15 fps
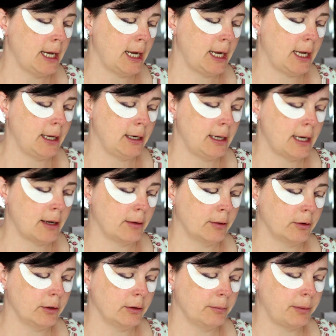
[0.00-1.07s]
and now
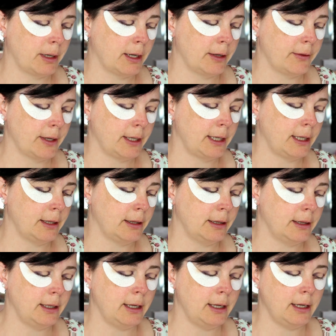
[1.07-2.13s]
I'm going to apply that
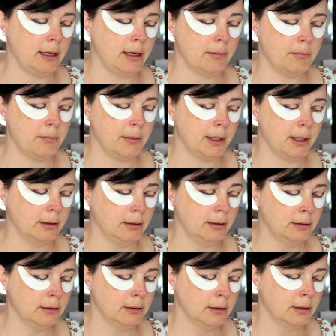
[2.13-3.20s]
in the
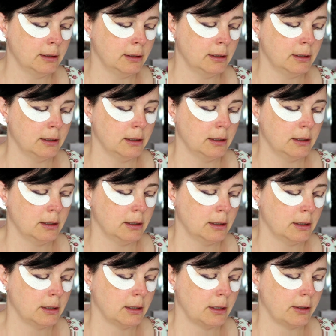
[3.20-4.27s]
middle
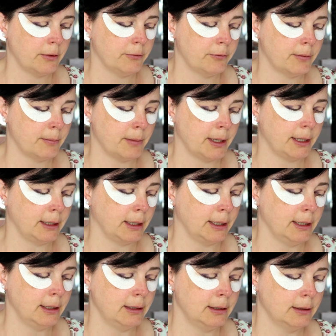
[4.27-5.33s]
of my
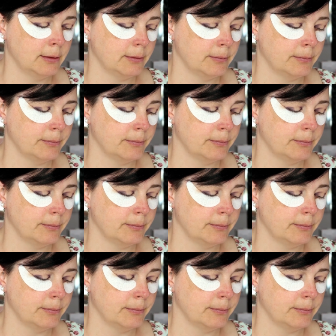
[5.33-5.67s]
lid.